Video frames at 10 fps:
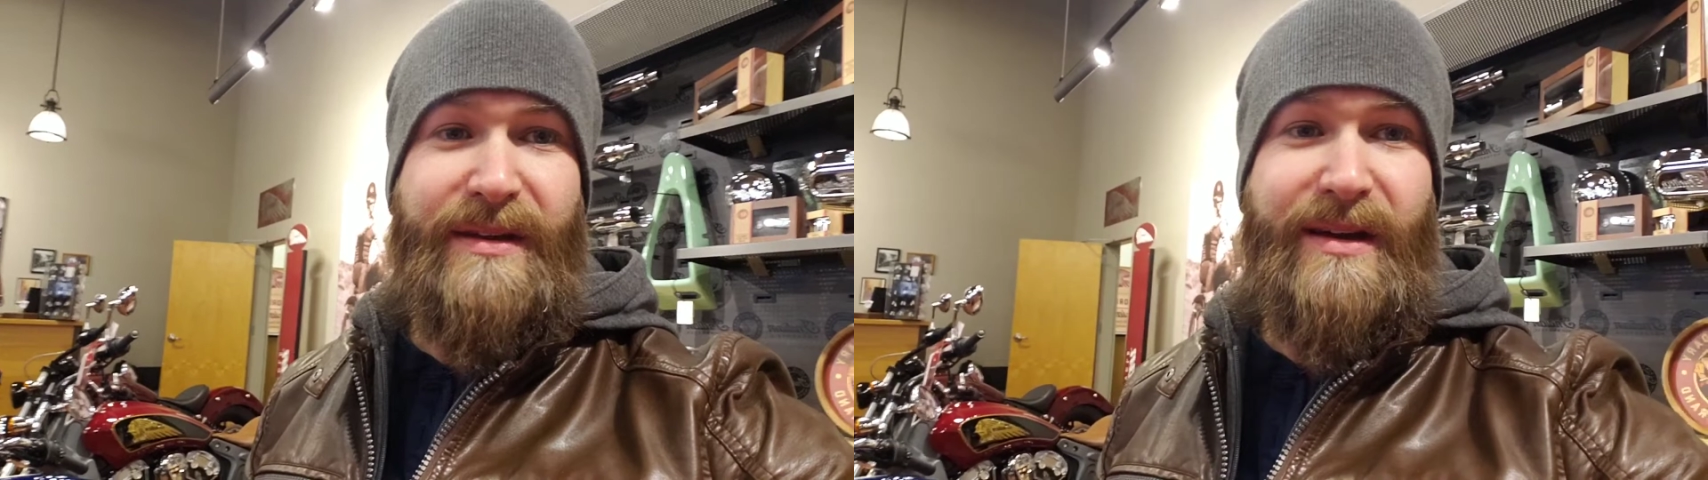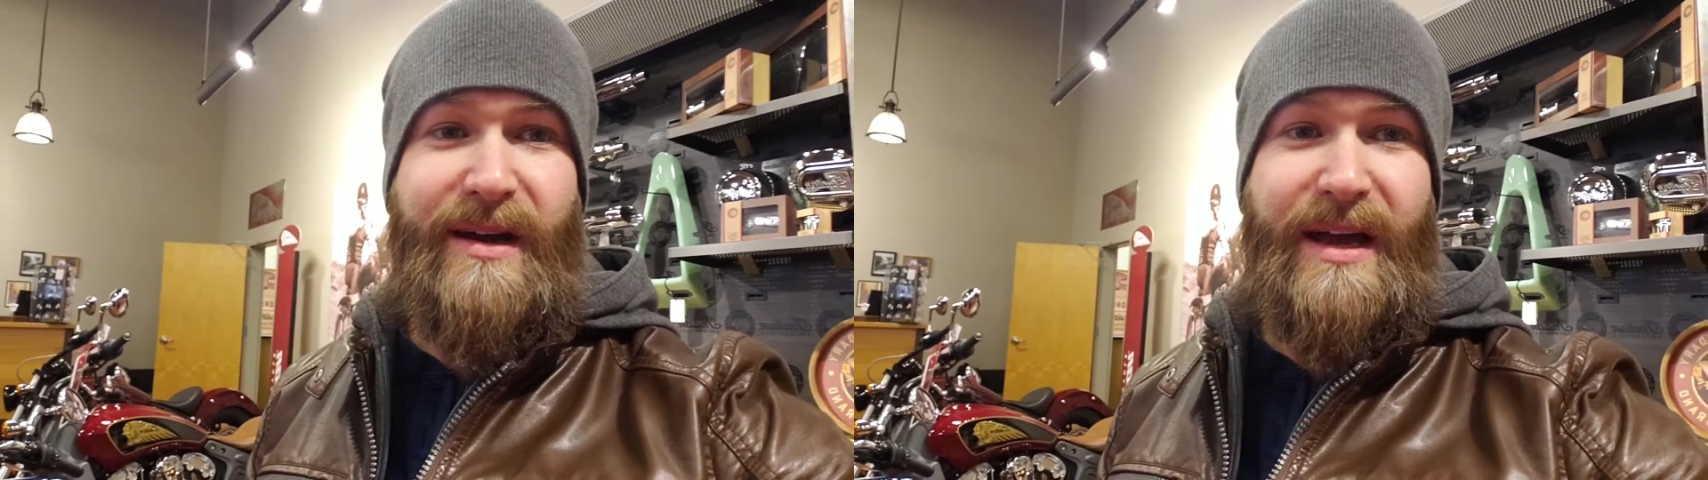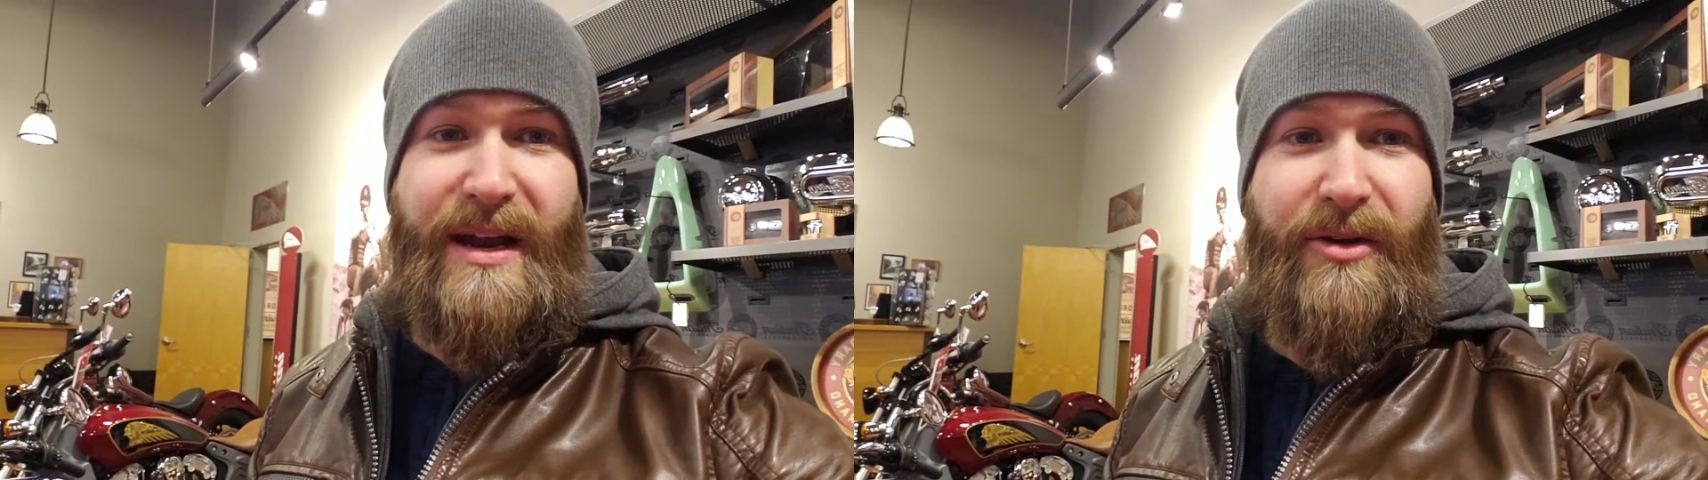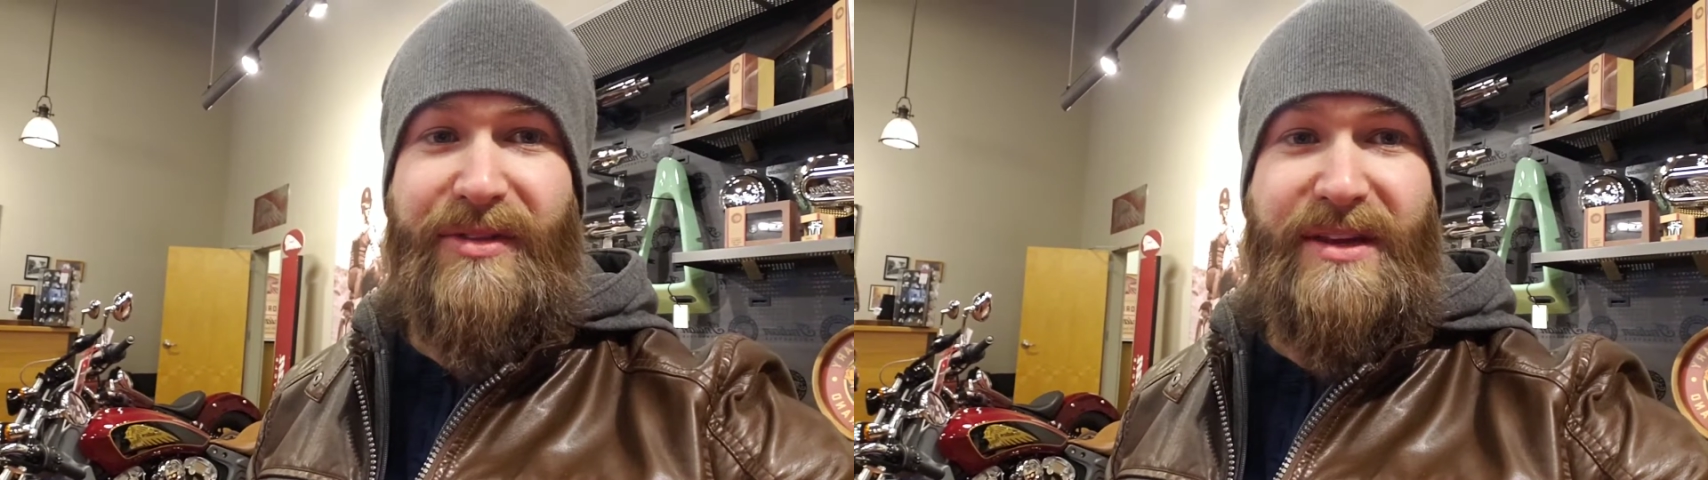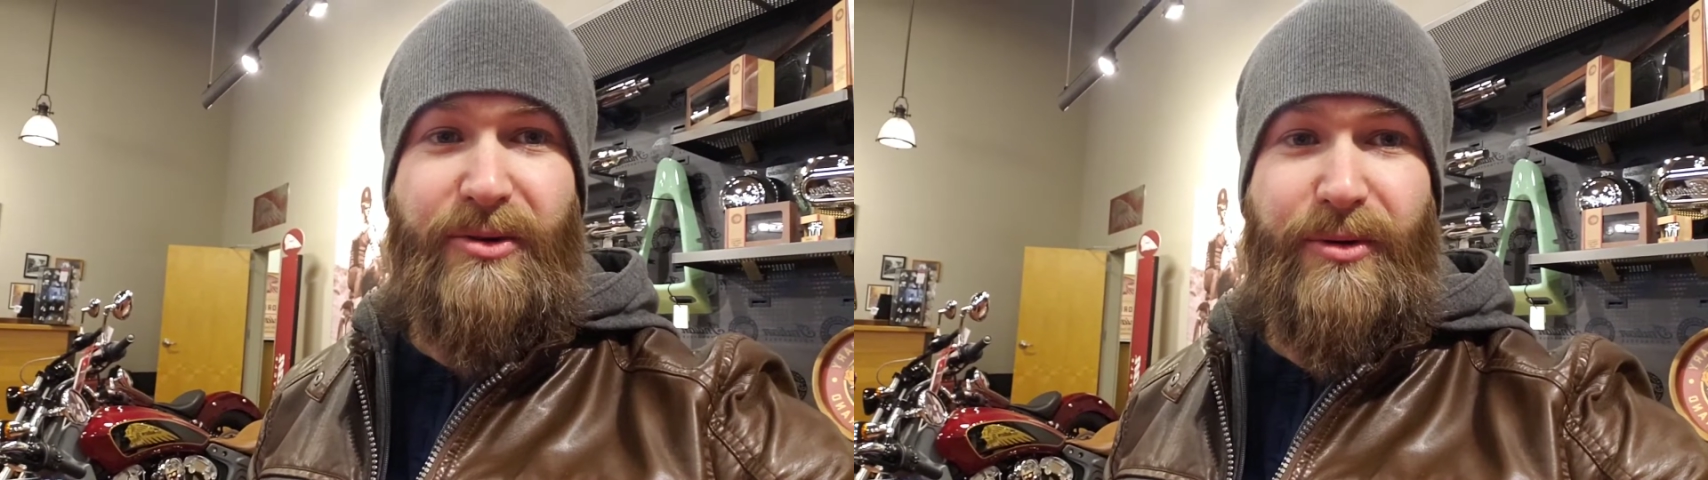and I don't
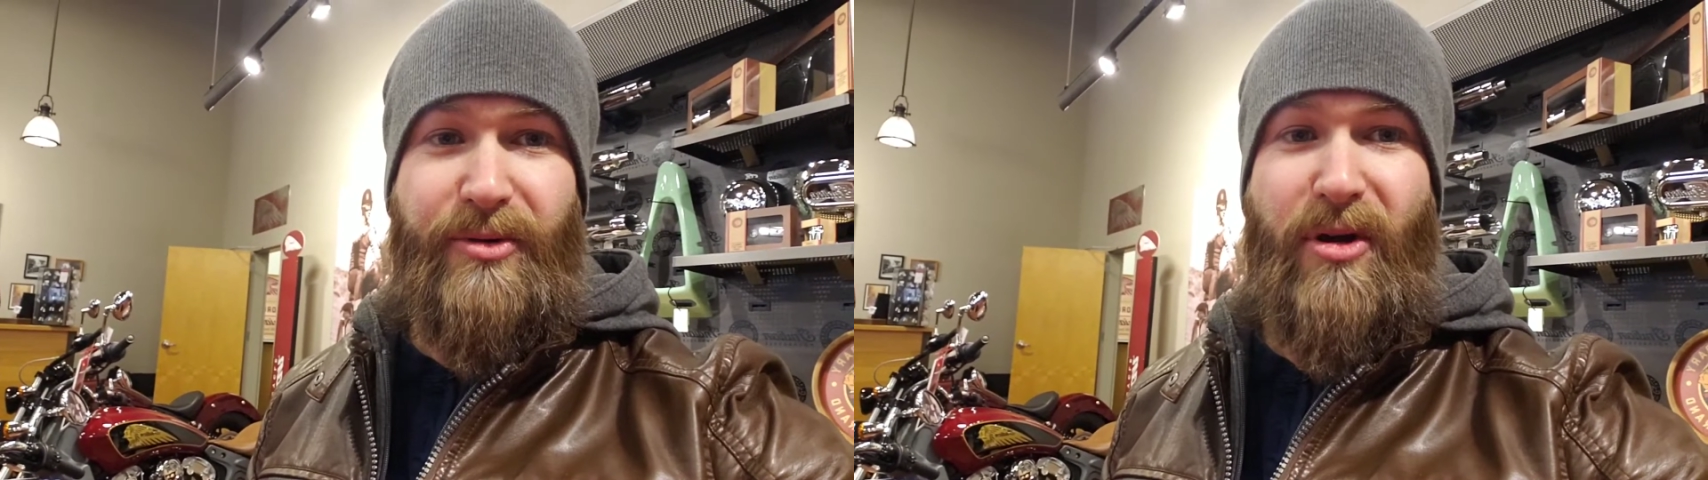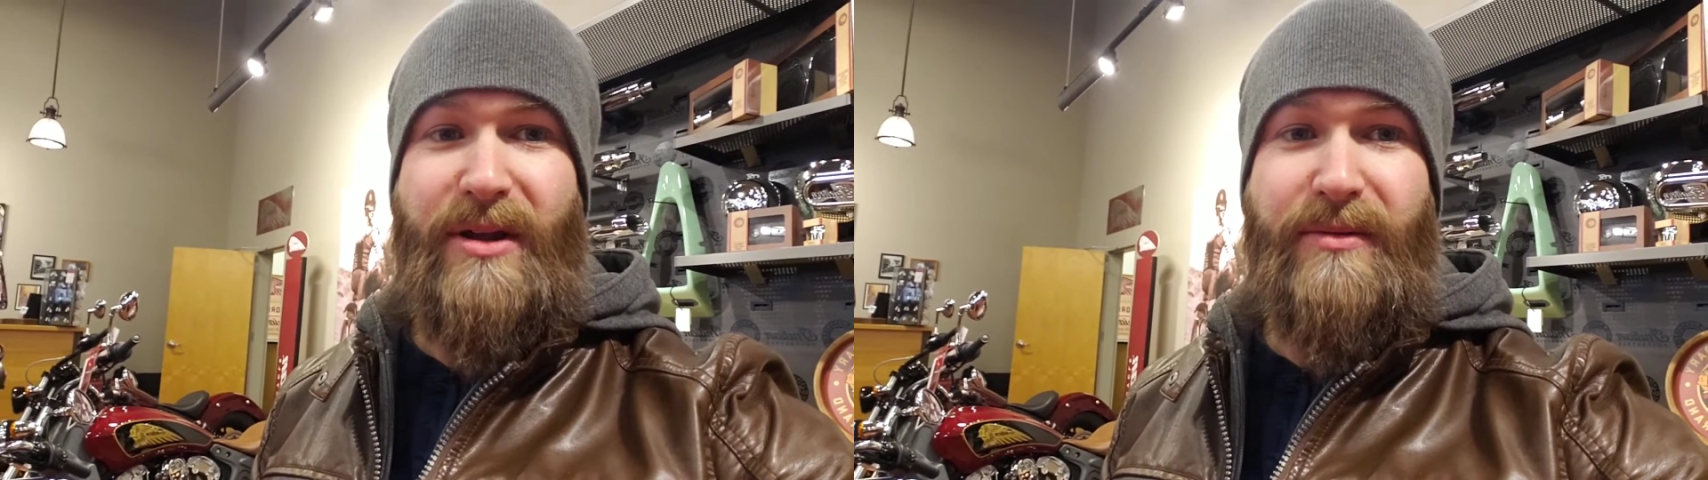think you'll regret it